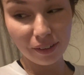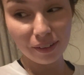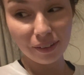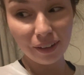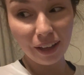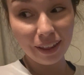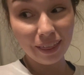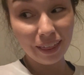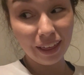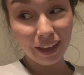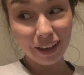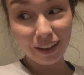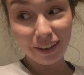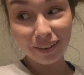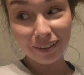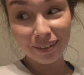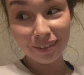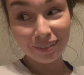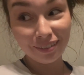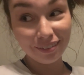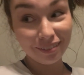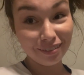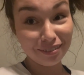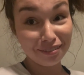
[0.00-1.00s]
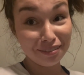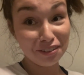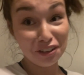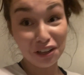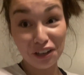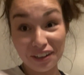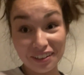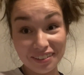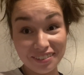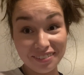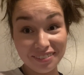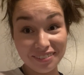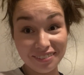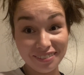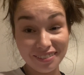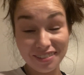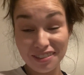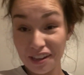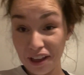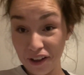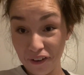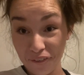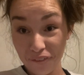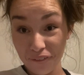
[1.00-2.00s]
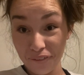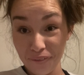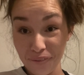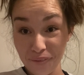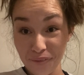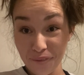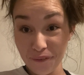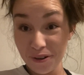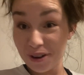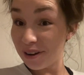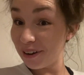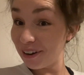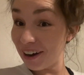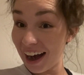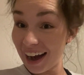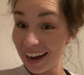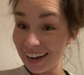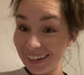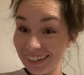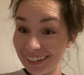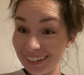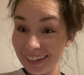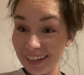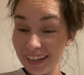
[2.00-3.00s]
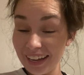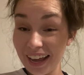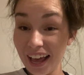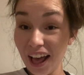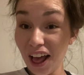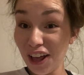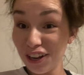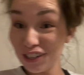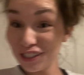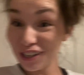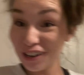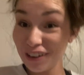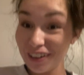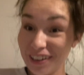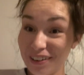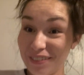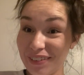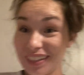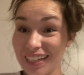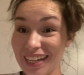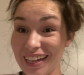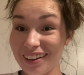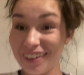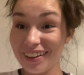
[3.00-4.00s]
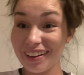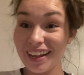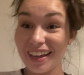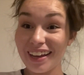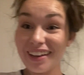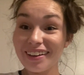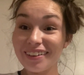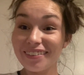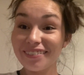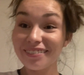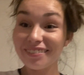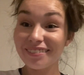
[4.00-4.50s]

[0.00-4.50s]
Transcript: I think, good. So we're doing great. I'll show you what they look like.